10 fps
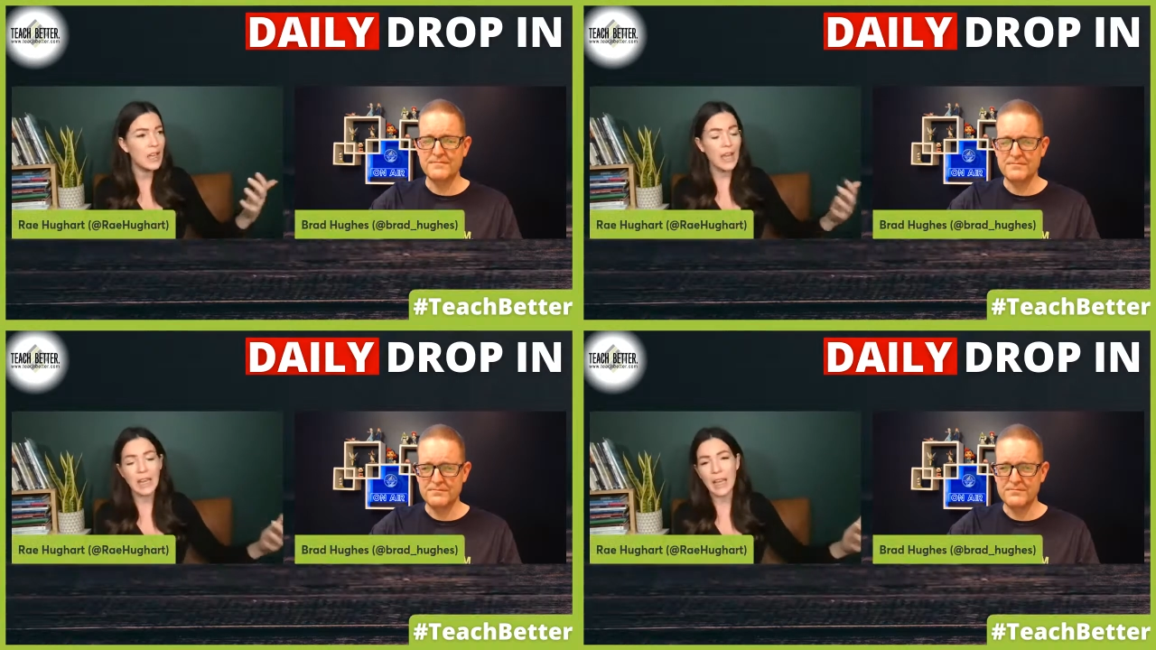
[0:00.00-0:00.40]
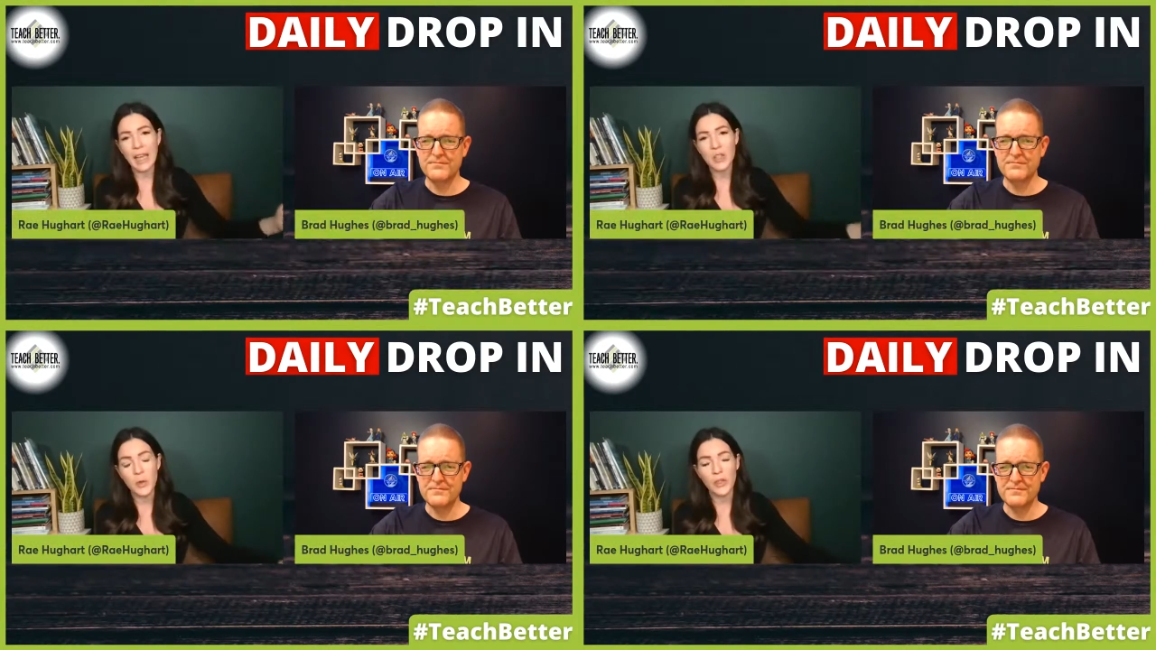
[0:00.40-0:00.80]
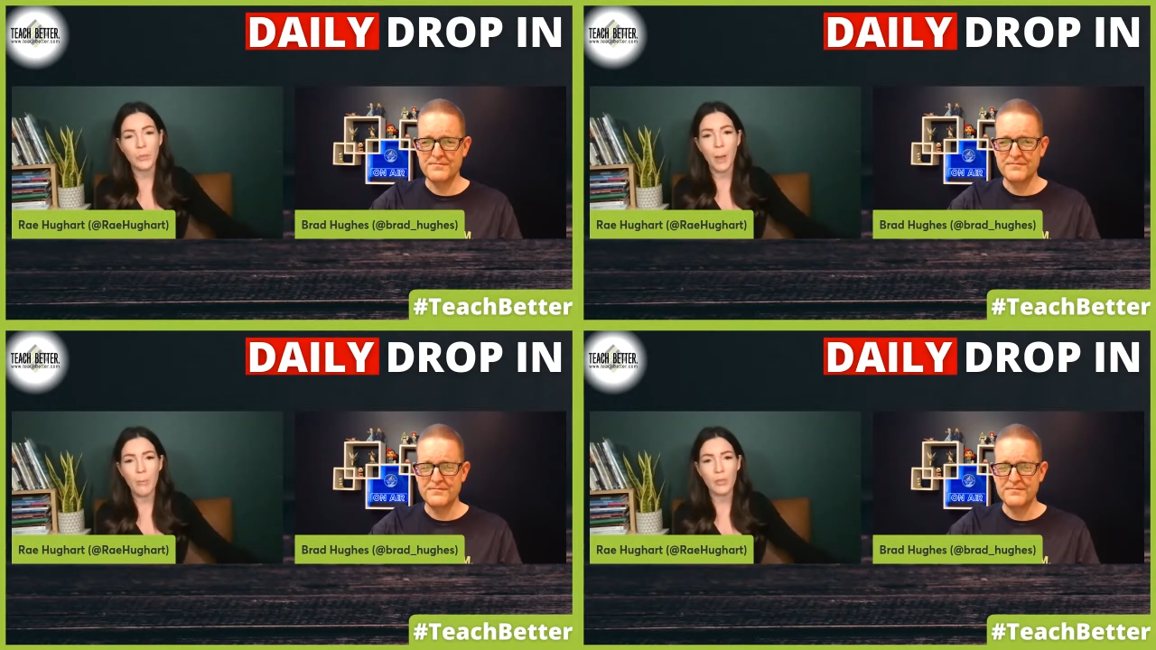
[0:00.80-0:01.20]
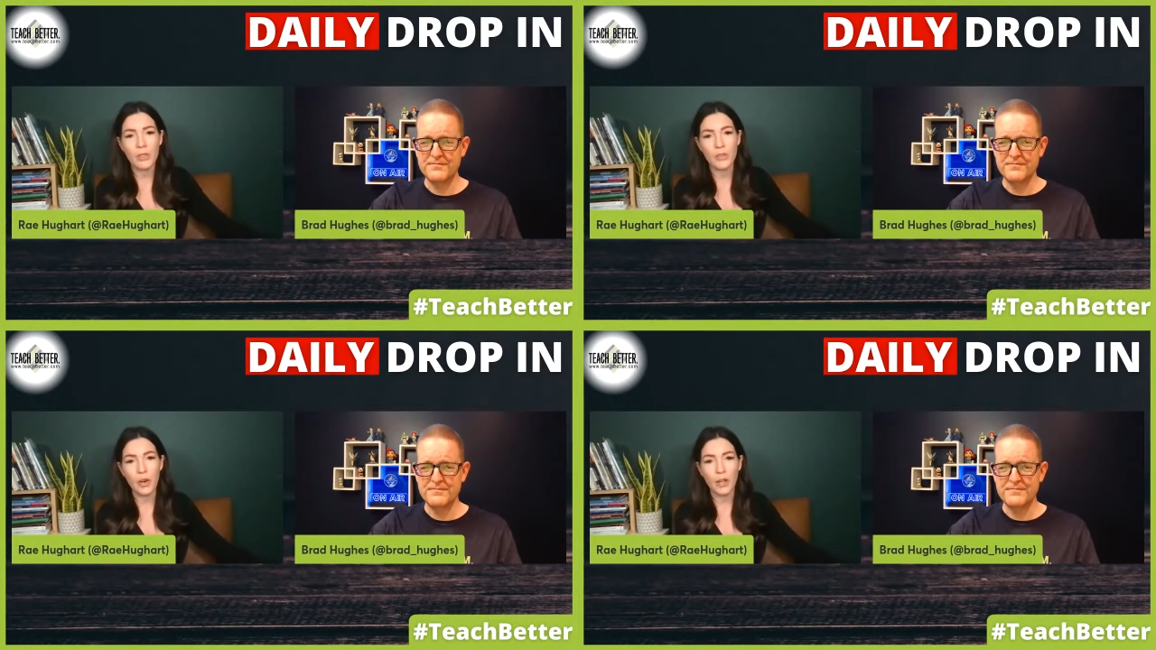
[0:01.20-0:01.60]
Speaker 1: engage with members
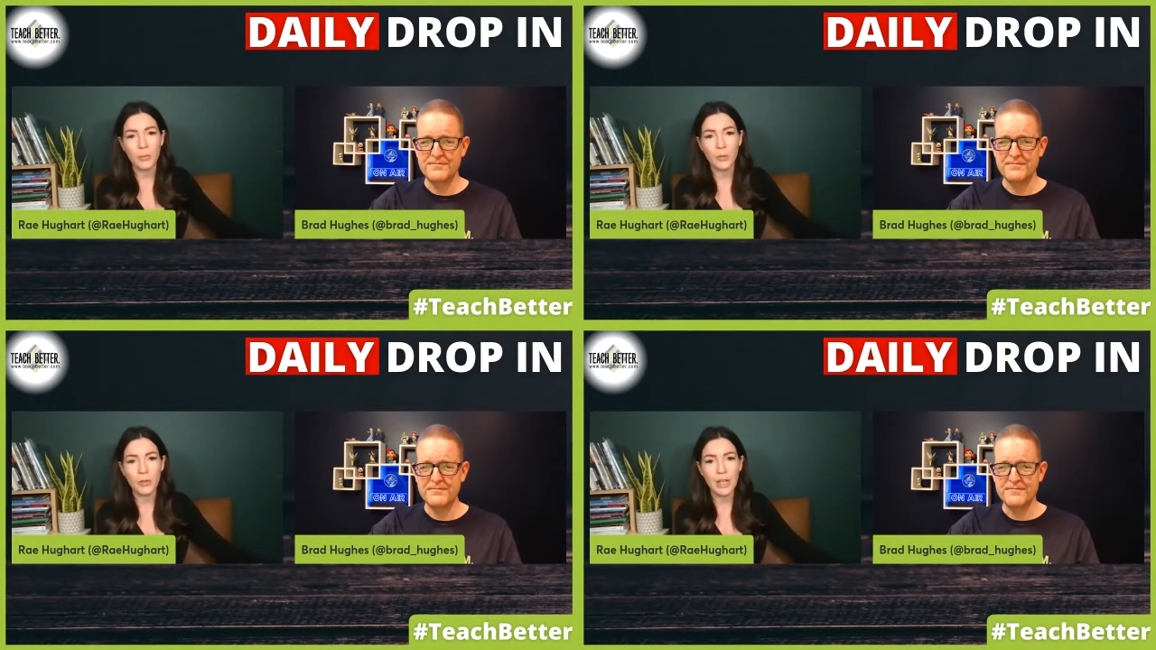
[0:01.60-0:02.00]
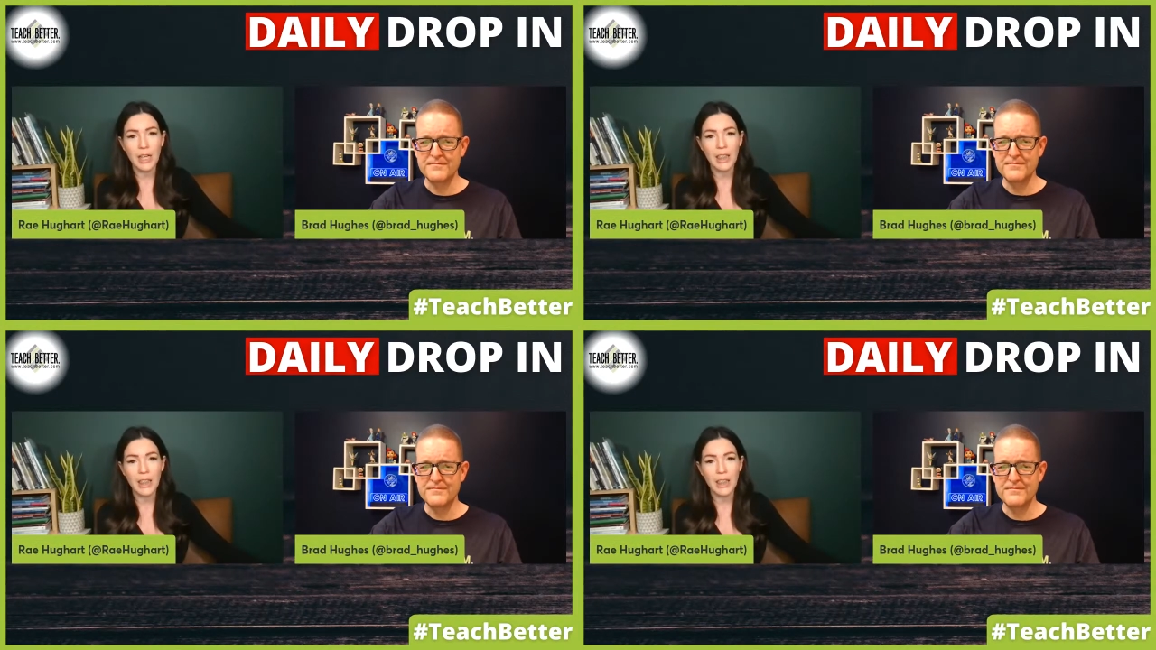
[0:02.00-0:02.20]
of our community,